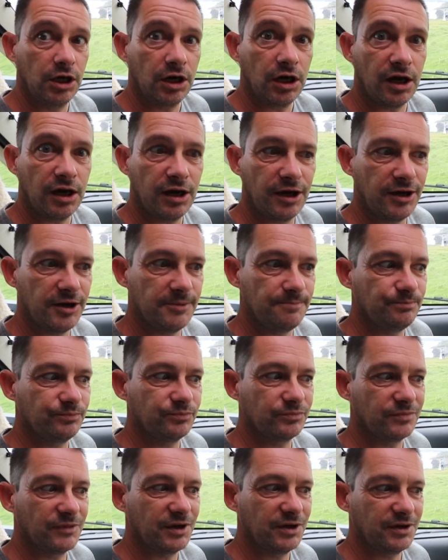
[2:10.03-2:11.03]
Um,
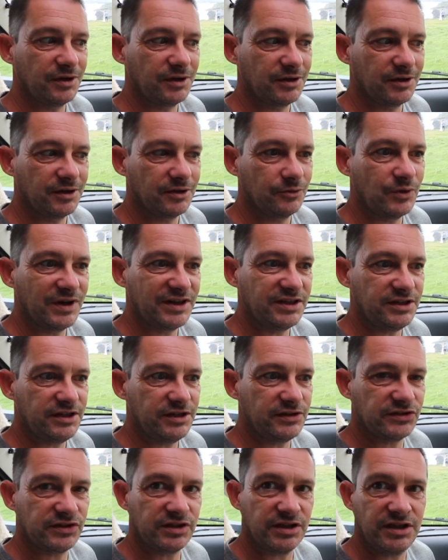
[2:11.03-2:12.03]
when you
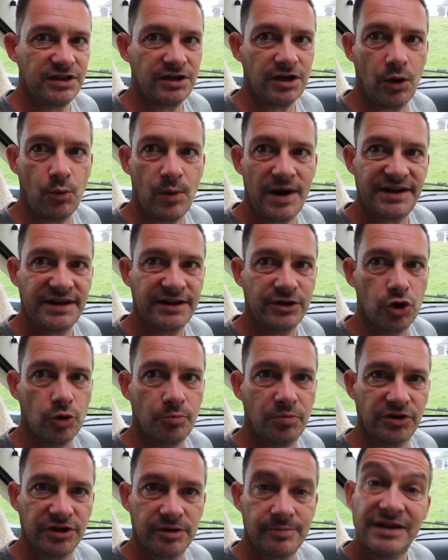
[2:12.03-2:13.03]
see a wedding
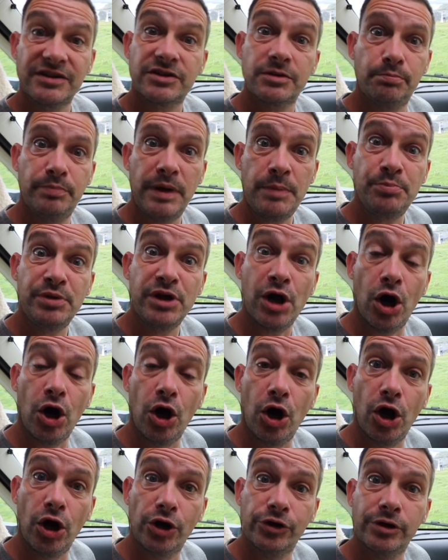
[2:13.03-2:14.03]
couple, you're meant to bip your
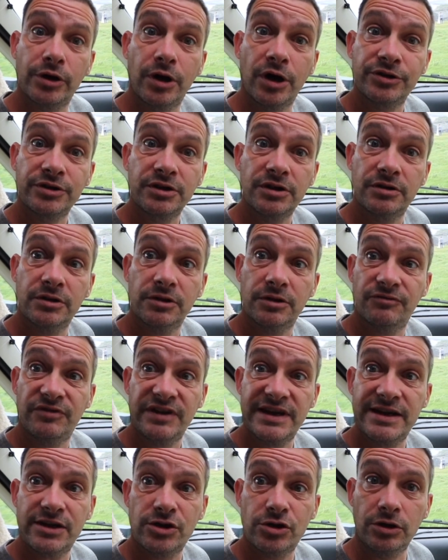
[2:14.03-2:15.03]
horn on your
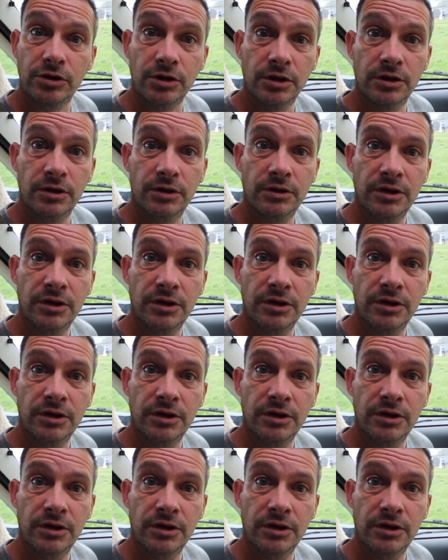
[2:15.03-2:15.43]
vehicle.